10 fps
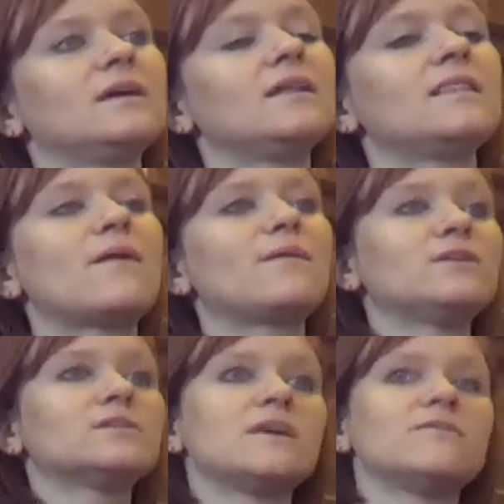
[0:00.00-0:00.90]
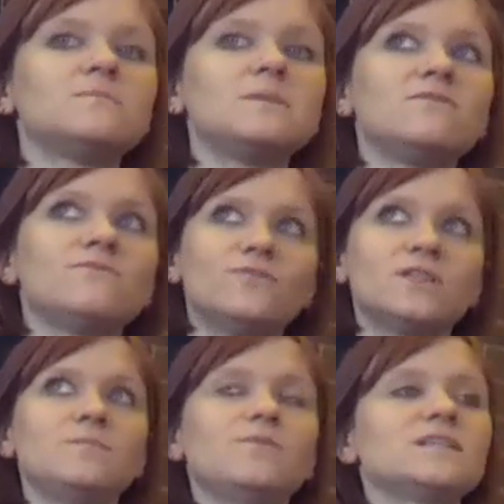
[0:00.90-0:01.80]
and allowing yourself to be
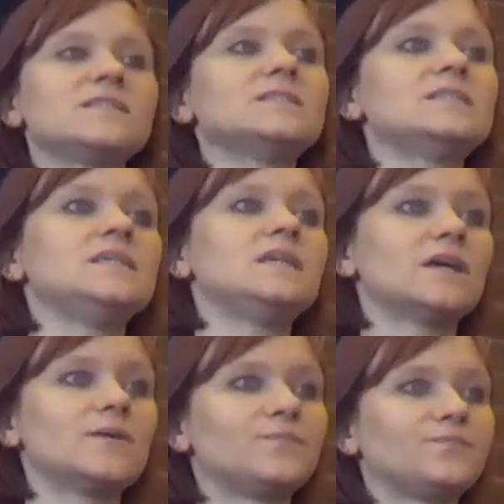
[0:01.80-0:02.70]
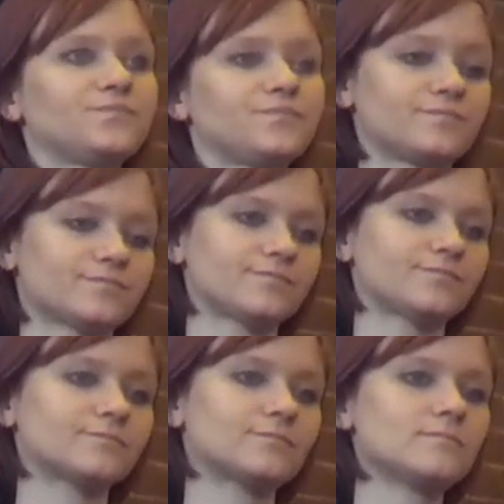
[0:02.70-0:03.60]
fully present here.
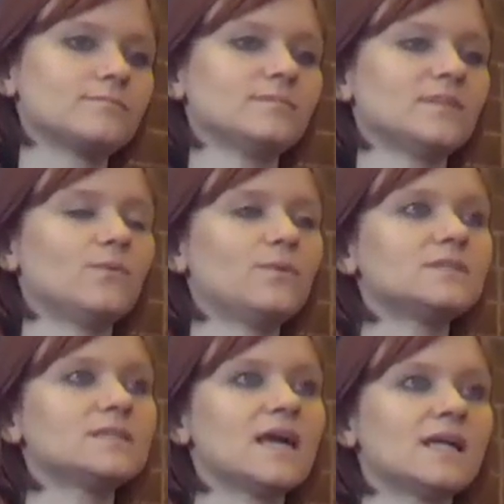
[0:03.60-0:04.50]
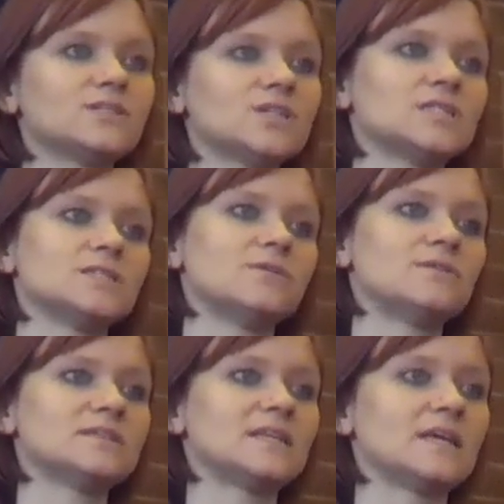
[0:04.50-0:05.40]
Once again, just
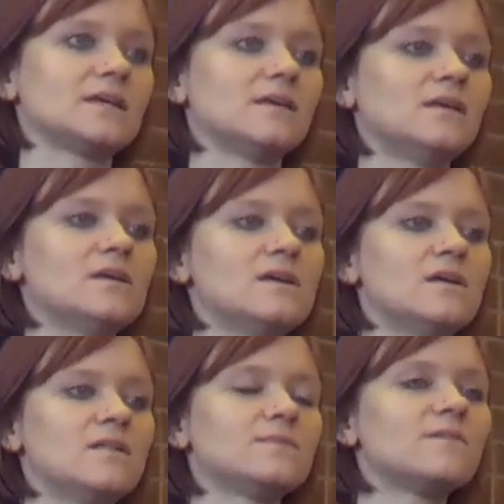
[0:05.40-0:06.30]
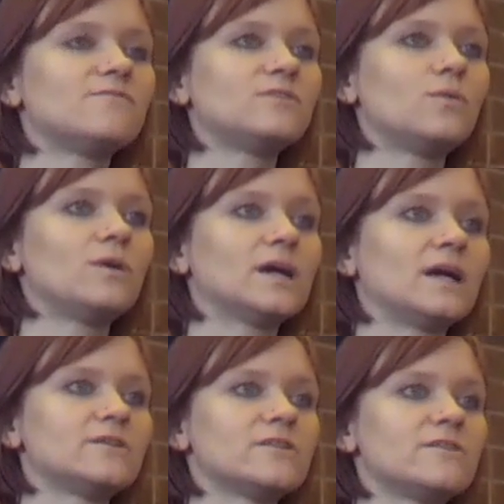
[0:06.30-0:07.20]
noticing the floor
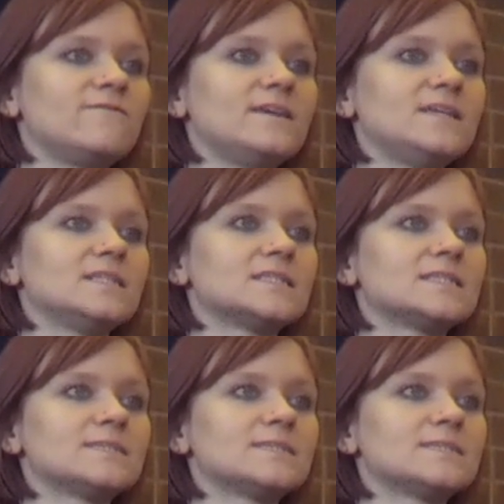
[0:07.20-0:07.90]
under the feet,